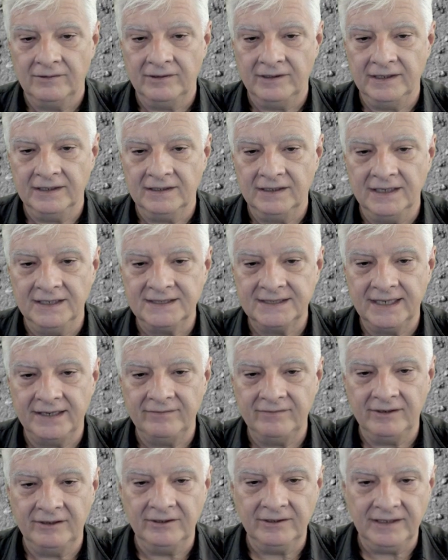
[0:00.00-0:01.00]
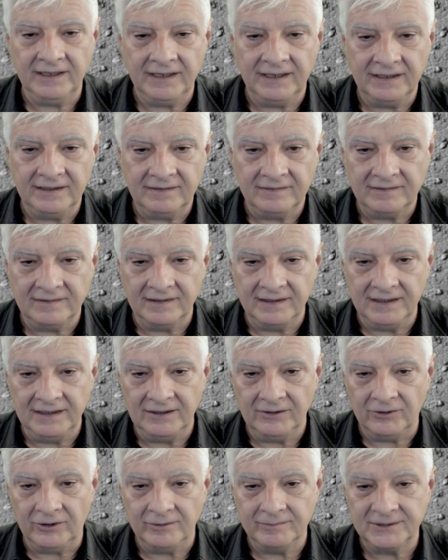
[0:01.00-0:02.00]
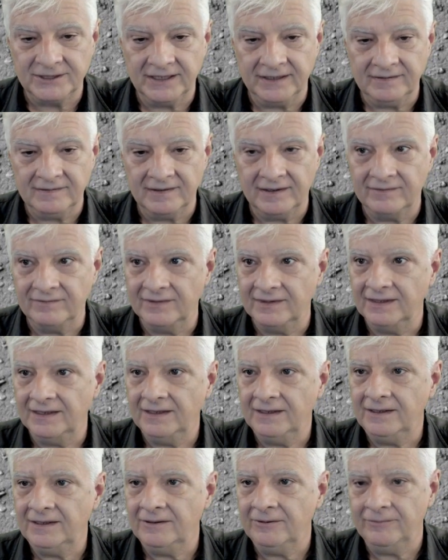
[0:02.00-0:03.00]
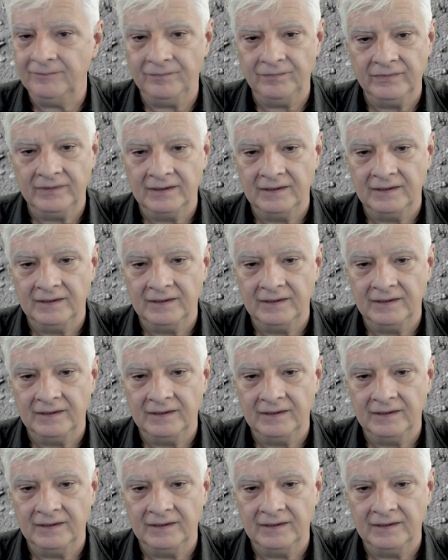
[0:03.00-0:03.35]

Right, let's have a look at the object over there.